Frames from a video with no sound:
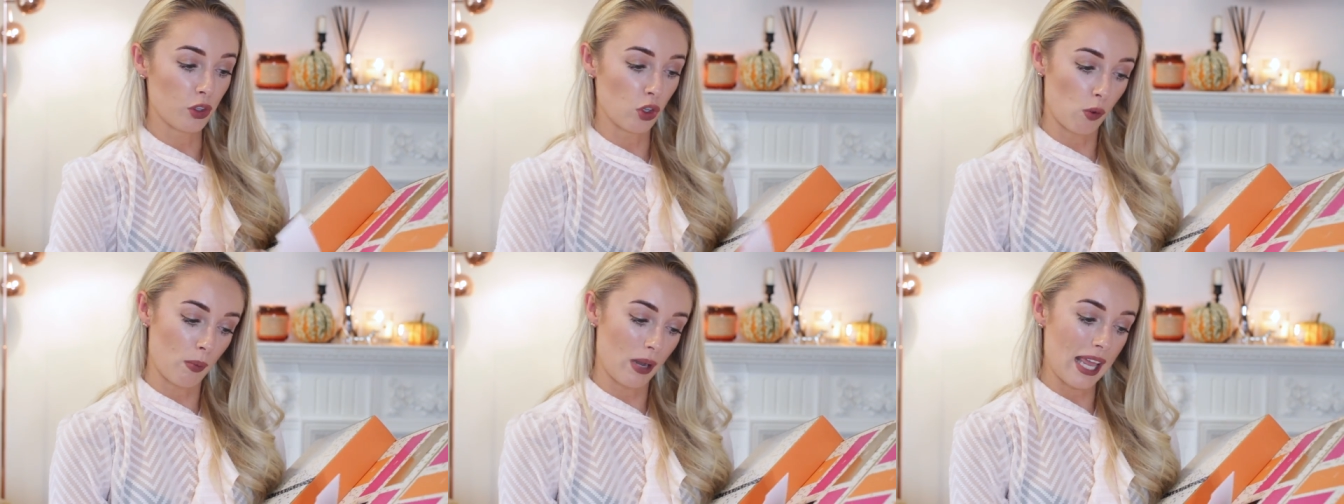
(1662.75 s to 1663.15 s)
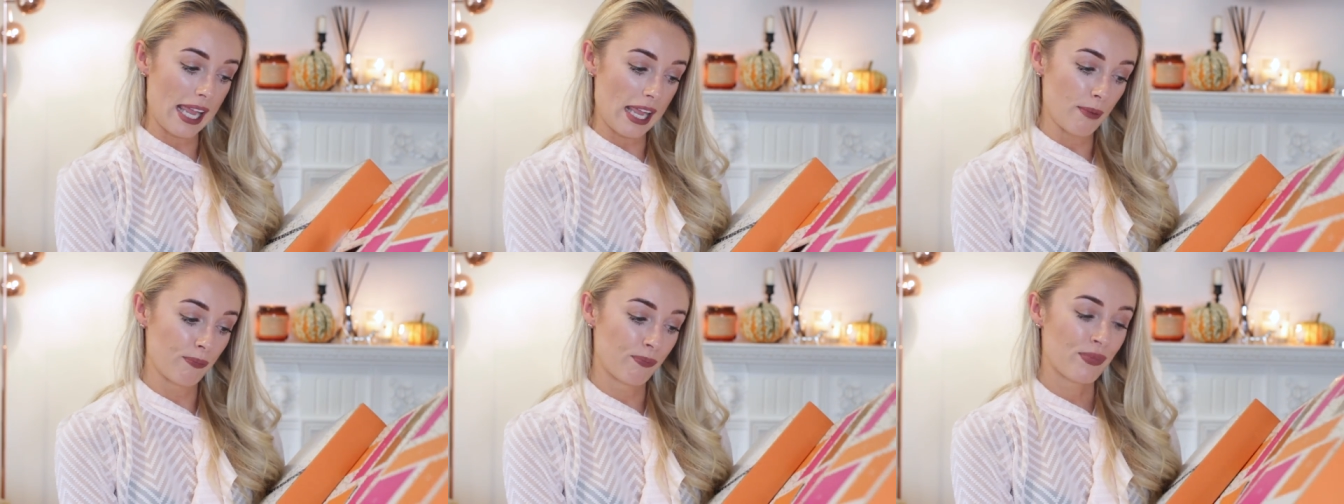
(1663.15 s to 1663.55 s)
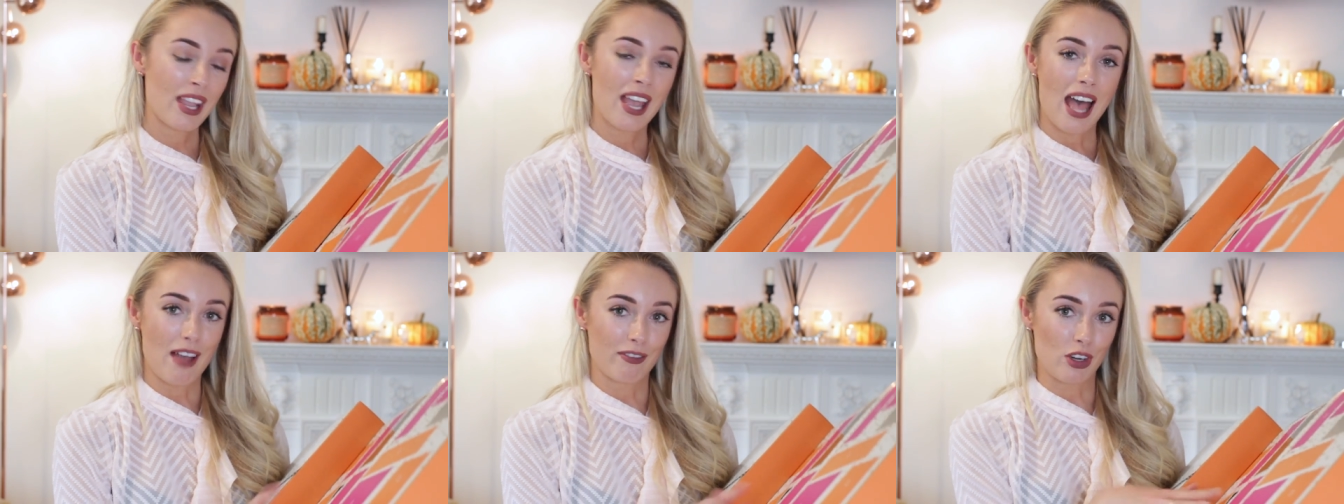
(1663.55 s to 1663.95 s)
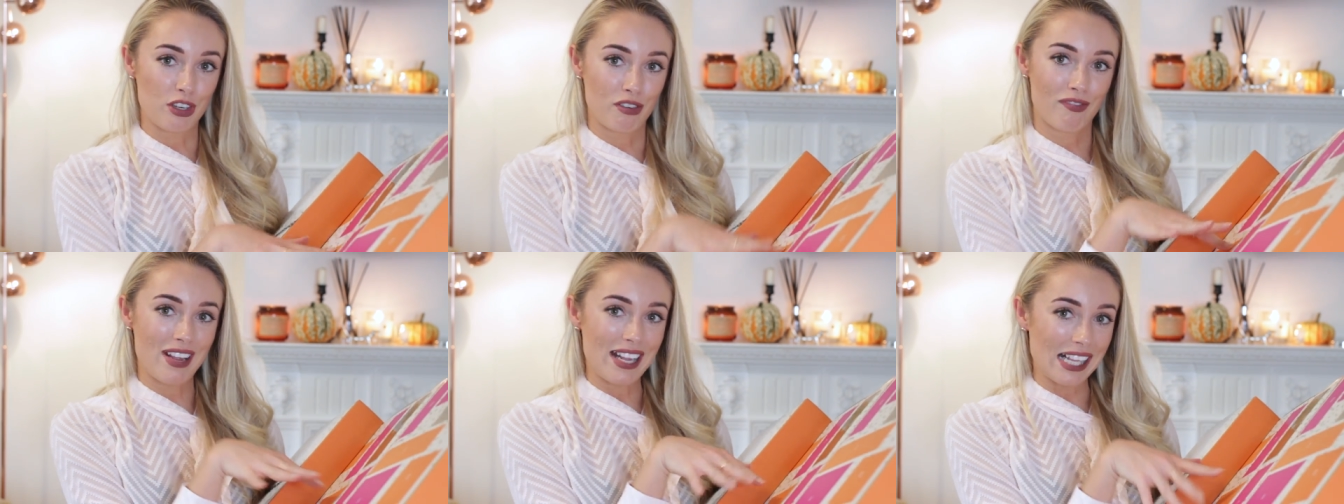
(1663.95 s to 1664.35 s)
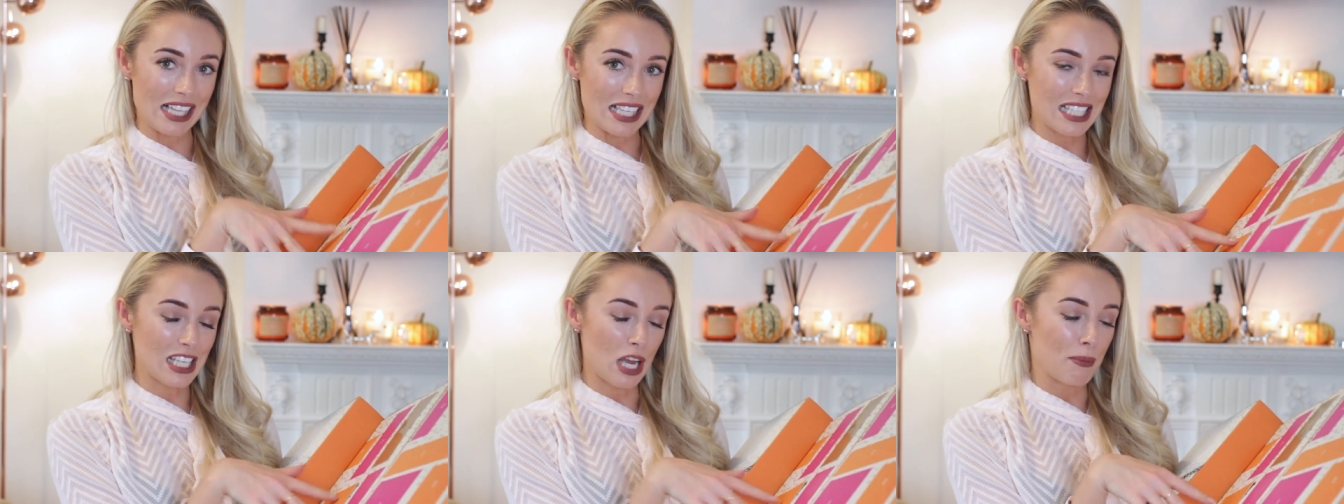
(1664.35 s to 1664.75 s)
Normally, I've got
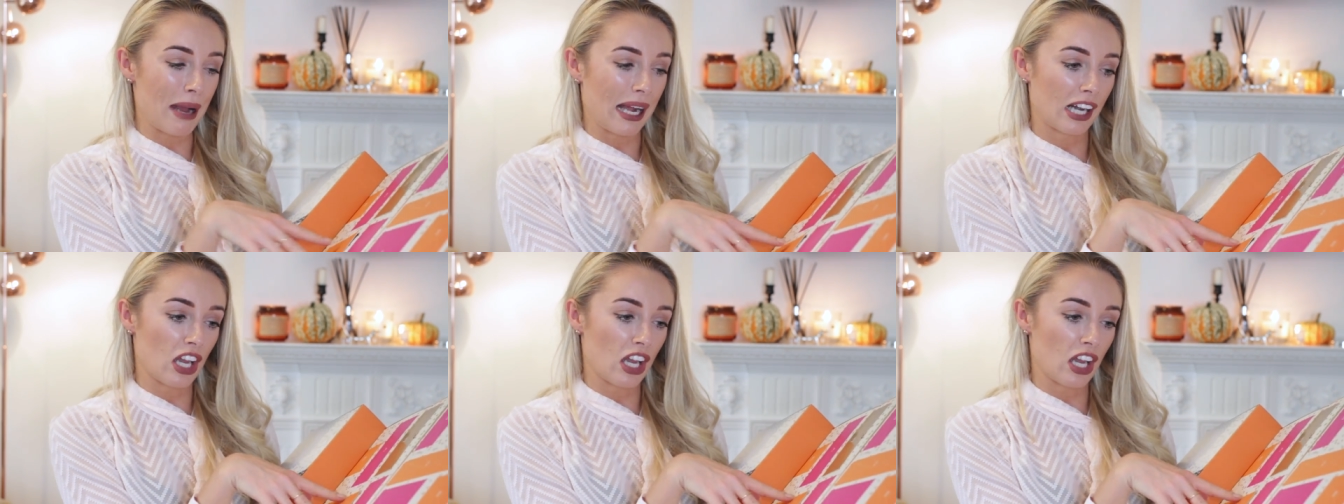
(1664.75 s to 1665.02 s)
fingers on my